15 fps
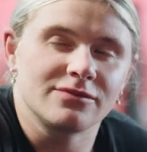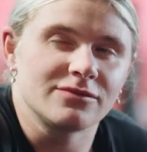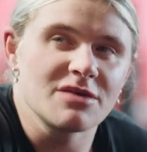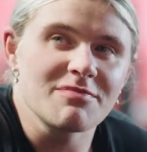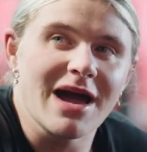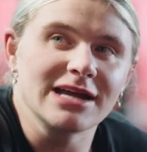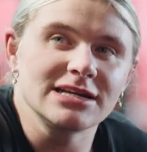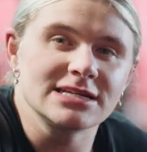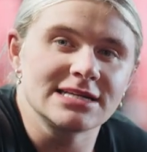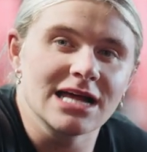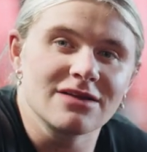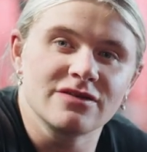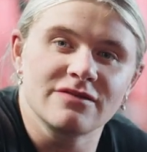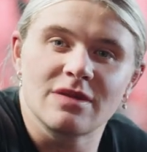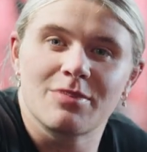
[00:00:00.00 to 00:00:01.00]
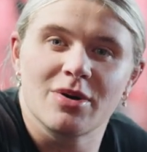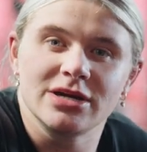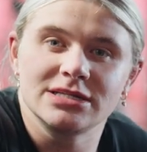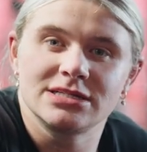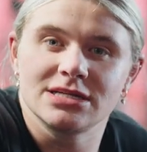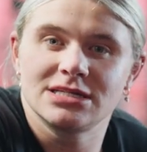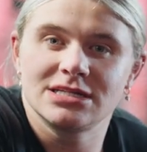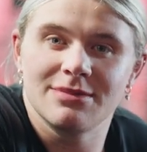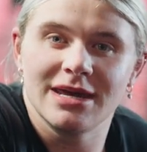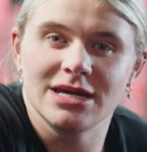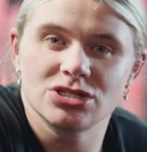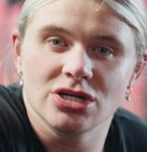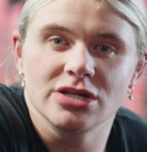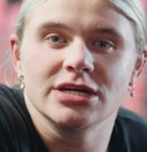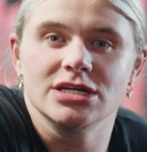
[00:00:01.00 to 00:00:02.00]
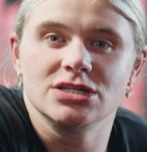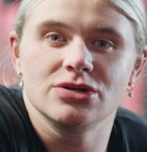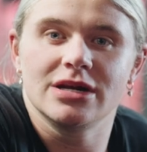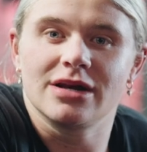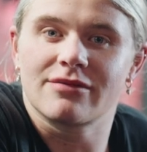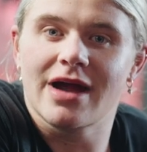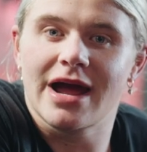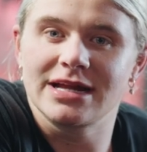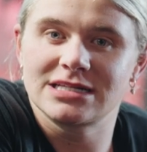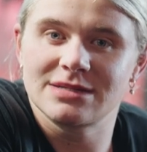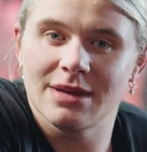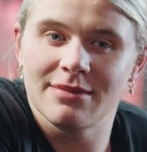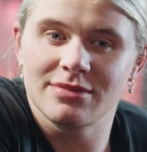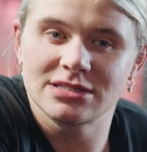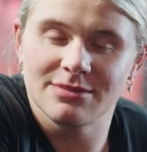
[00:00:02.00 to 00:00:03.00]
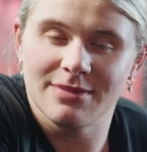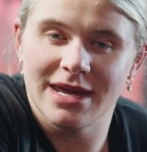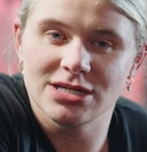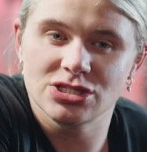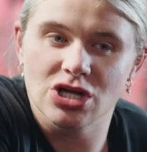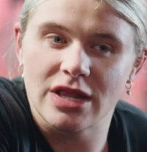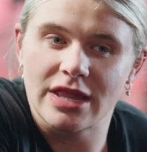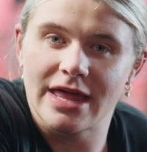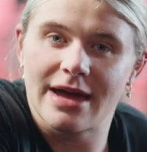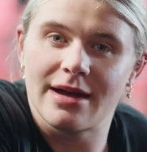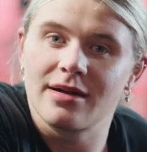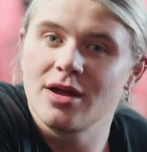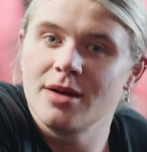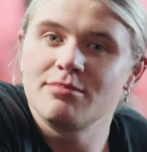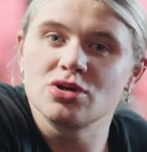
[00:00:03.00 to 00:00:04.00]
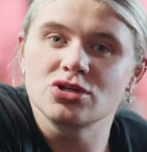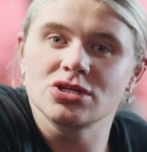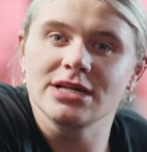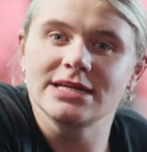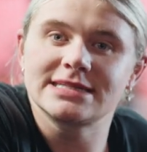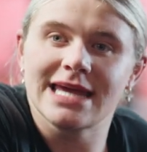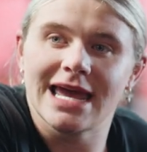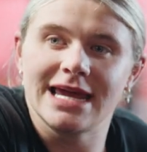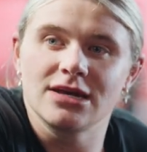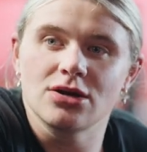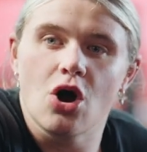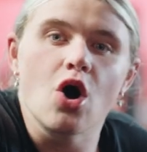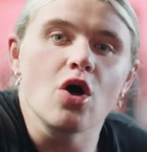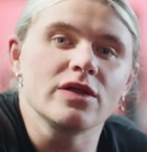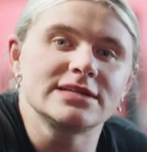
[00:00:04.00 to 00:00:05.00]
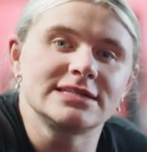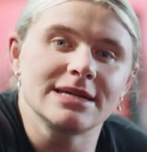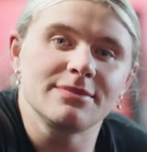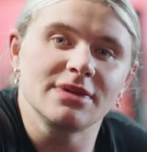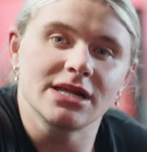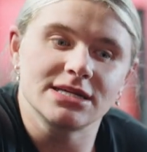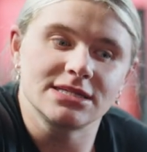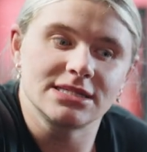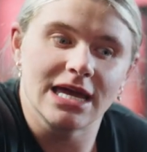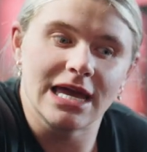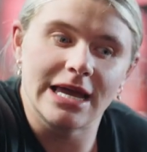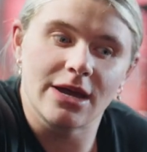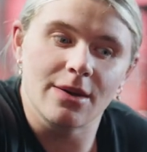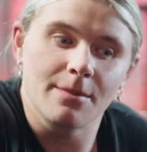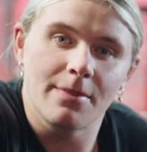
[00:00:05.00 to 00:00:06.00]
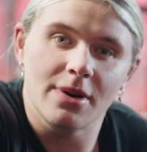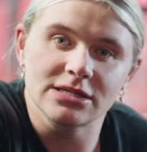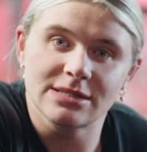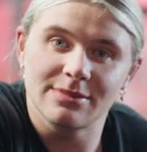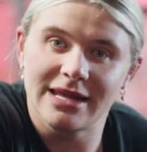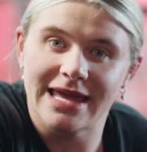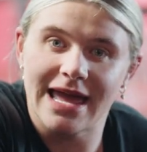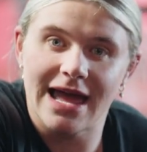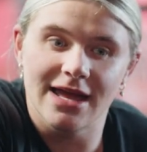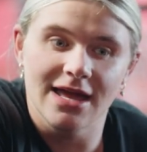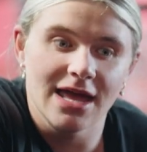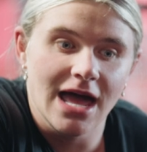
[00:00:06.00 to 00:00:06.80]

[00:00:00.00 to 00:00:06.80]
remind yourself of the pointers to make sure that you're doing it right, to be able to make sure that that muscle is getting all the stimulus that it can possibly get